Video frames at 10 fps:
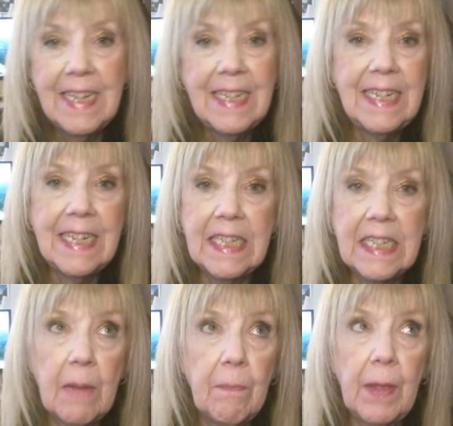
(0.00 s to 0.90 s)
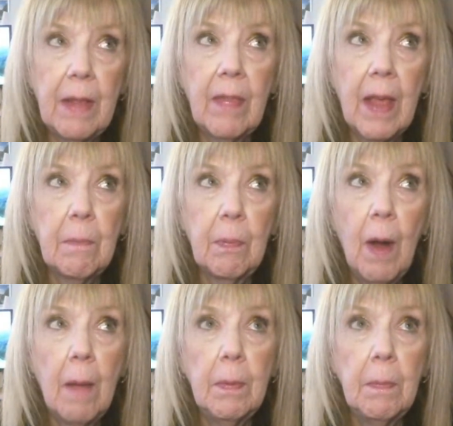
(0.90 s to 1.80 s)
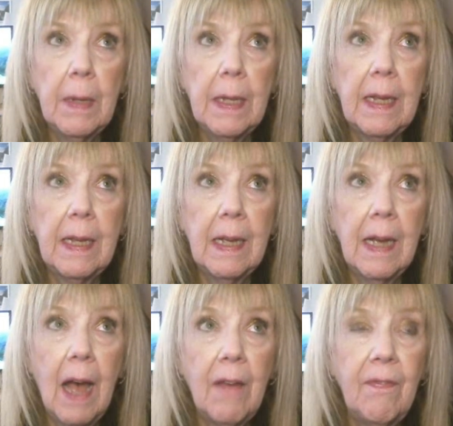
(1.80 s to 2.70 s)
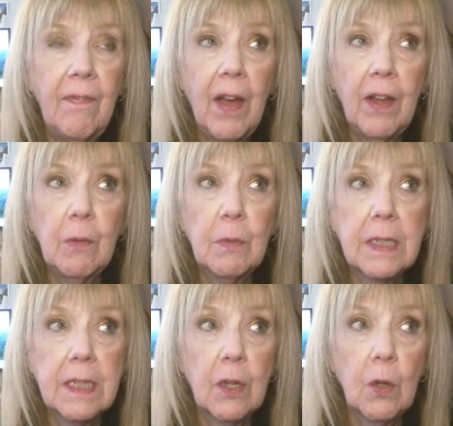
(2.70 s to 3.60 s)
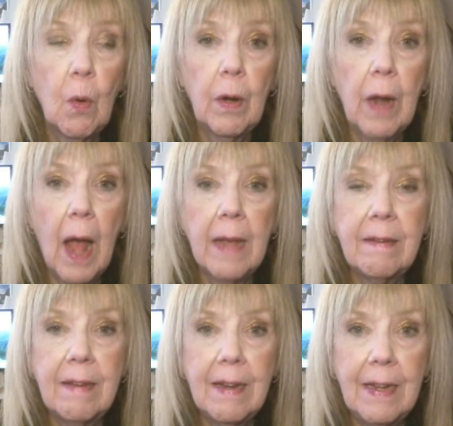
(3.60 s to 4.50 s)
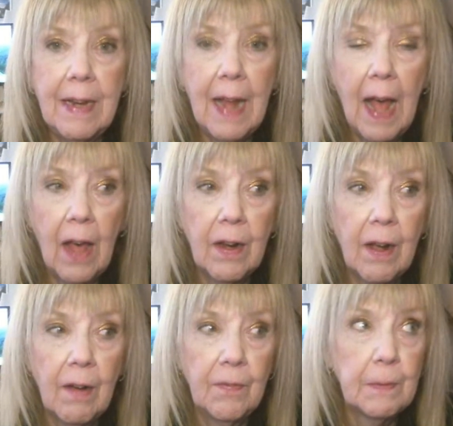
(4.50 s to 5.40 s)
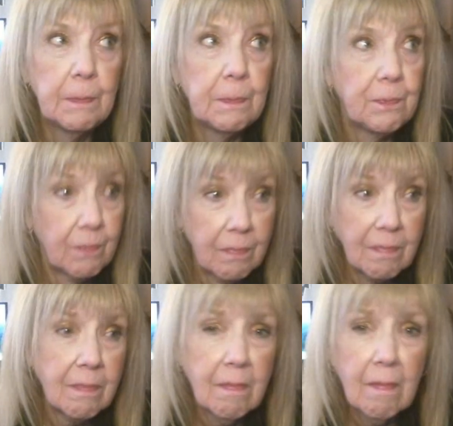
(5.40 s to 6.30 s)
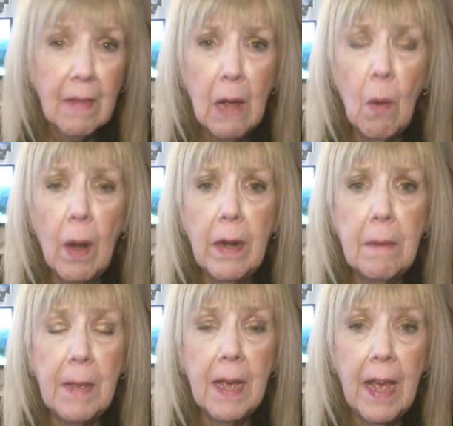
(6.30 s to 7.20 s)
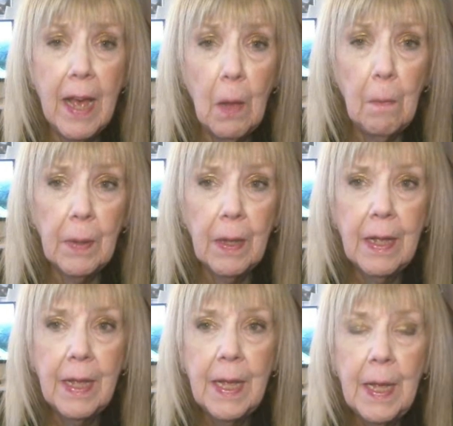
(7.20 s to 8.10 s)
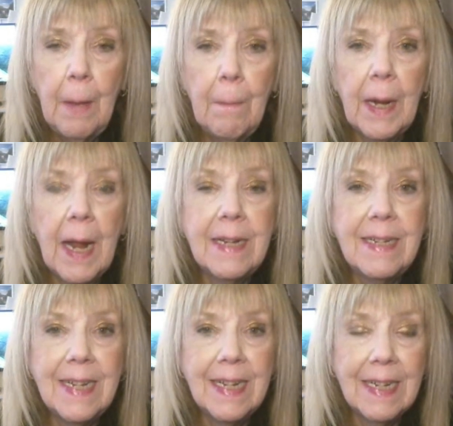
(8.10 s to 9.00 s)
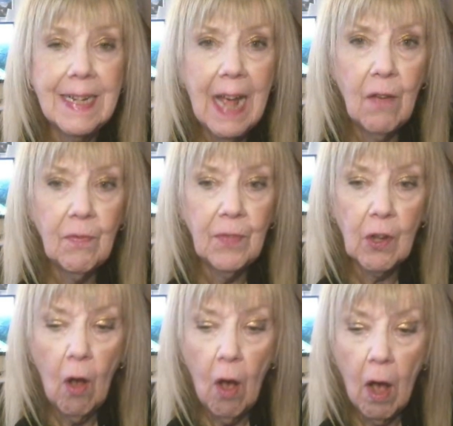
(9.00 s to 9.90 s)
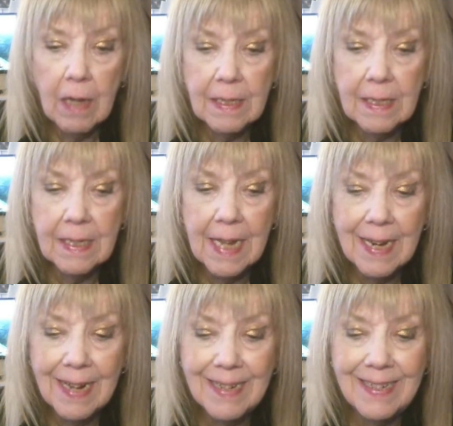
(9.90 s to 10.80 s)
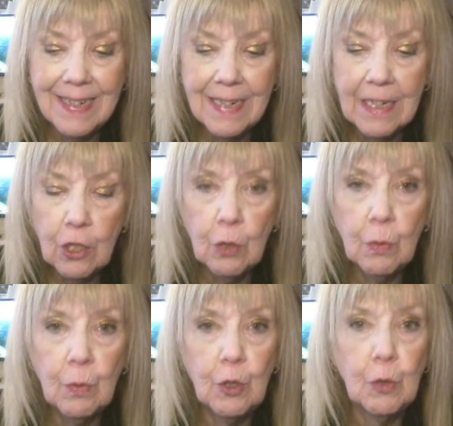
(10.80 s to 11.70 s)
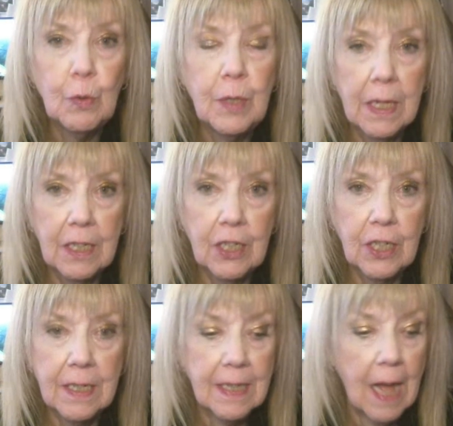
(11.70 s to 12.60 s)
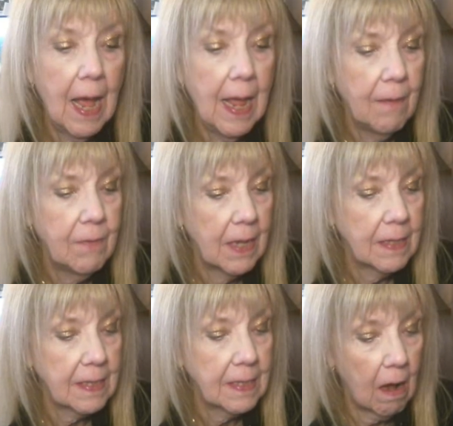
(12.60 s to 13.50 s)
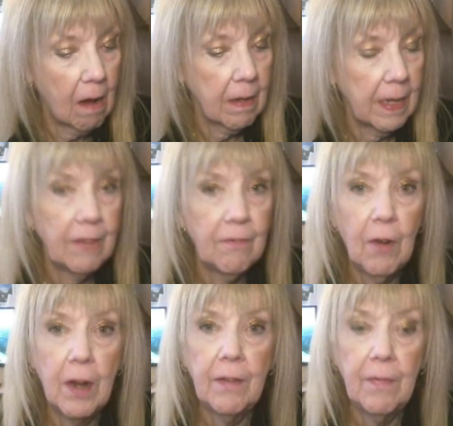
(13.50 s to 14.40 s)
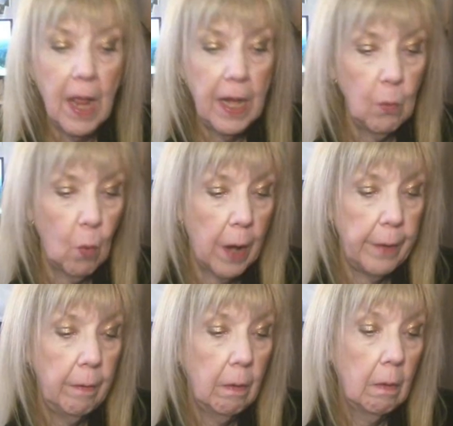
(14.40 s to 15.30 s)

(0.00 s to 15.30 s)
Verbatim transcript: did something that probably I felt it was the Lord. I did it out of I wanted to be a help, but I didn't count the cost and I didn't do due diligence. I have not sung in front of anyone